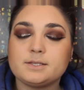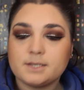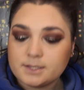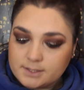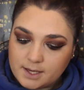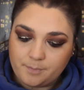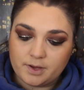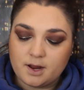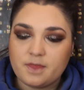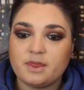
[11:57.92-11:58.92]
To
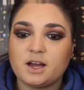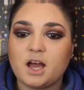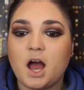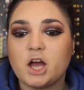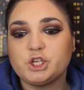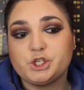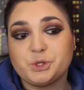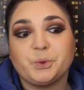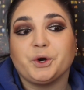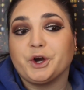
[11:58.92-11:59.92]
deepen the
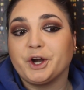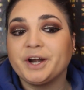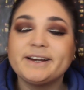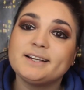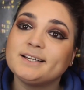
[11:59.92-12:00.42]
contour,